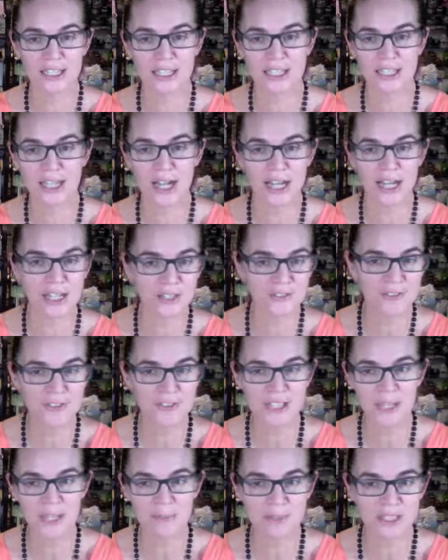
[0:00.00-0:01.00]
kind of
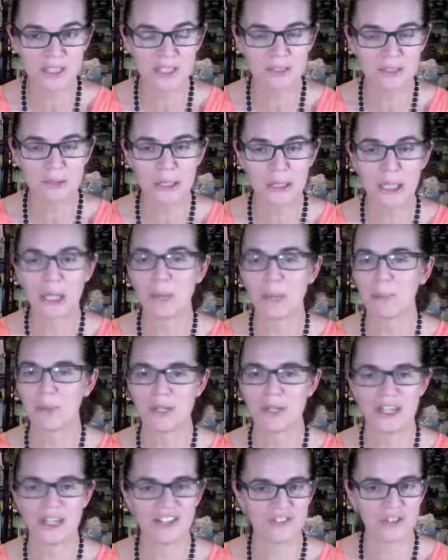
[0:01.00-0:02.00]
tempted, but
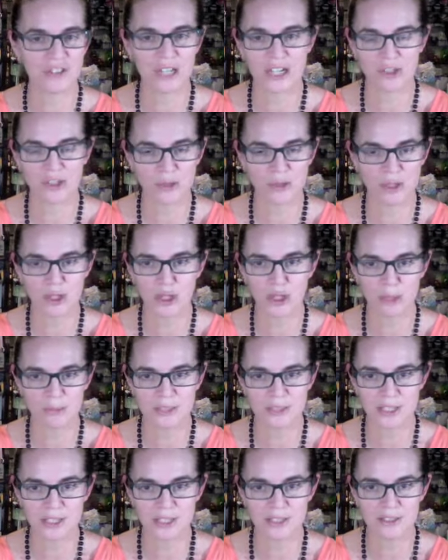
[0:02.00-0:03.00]
never actually jumped
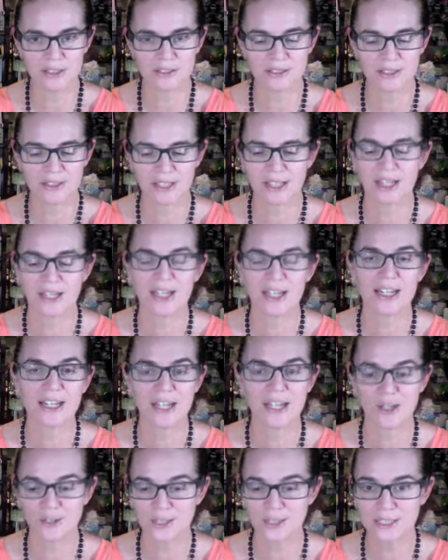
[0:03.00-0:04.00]
in.
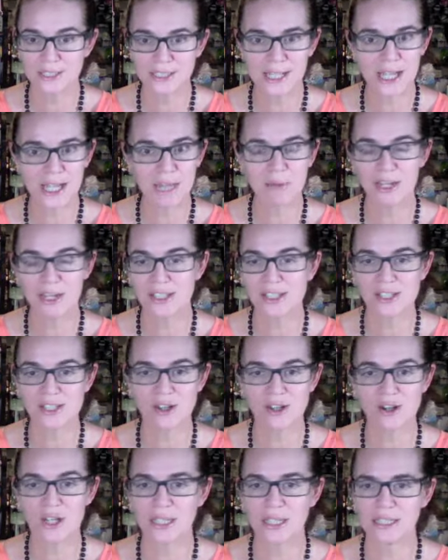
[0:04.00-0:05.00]
Now this time I
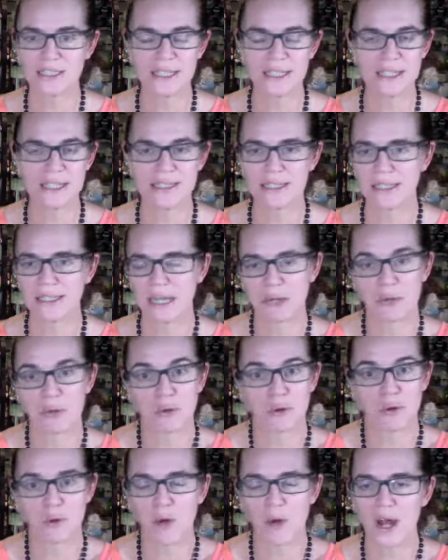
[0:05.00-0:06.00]
saw it, and that day, I don't
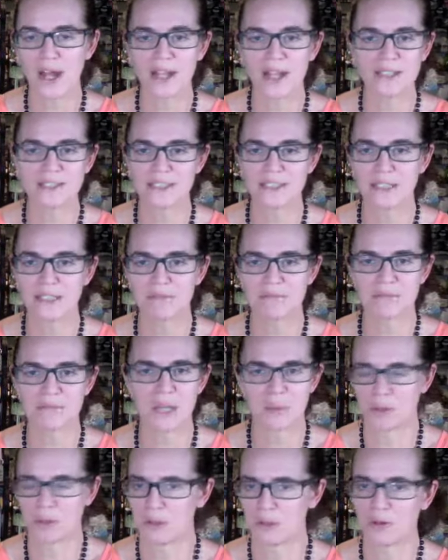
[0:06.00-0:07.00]
know why, I said,
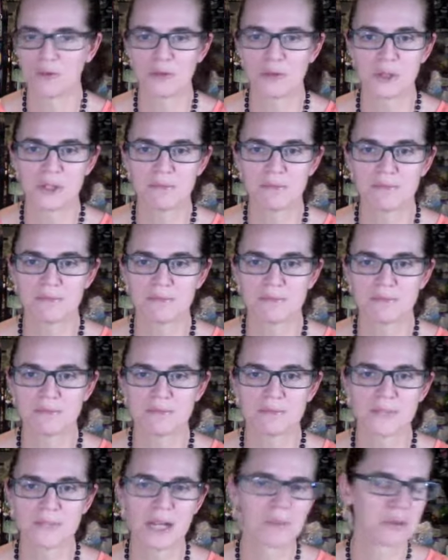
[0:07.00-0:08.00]
I'm gonna go for it.
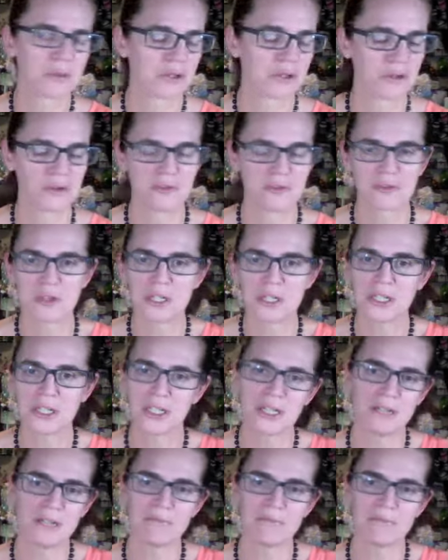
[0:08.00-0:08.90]
I'm gonna go for it, and